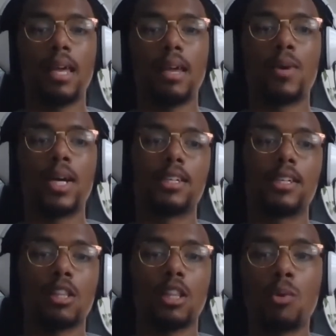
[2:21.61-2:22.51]
when
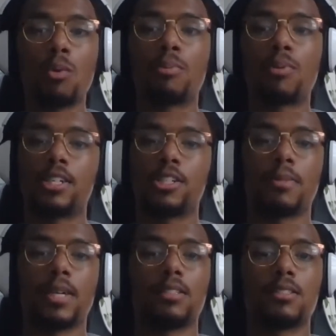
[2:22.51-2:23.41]
there's lower pressure
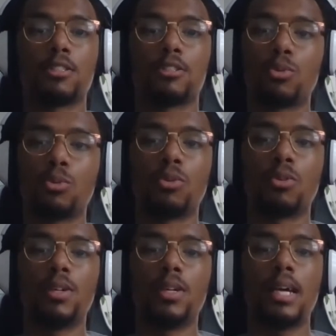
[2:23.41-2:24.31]
because the
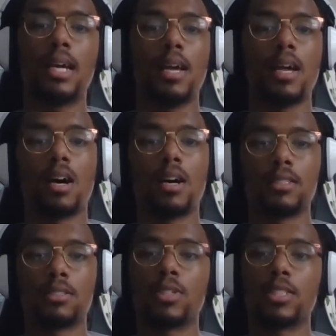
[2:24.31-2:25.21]
school
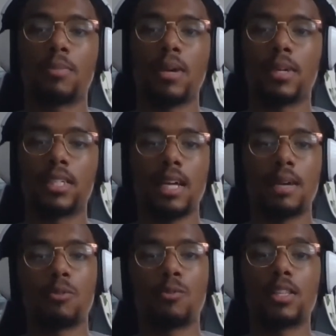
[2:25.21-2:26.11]
is going to pay my
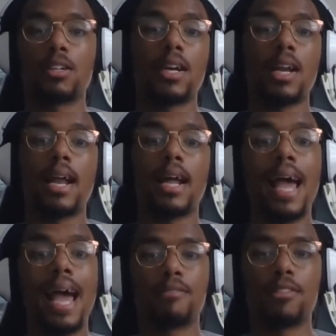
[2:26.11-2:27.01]
stipend whether or not I
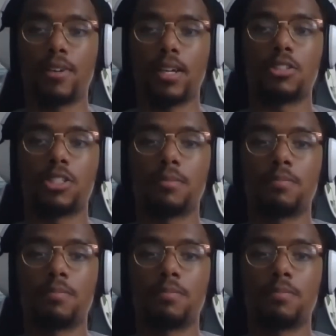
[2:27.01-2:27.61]
have the fellowship.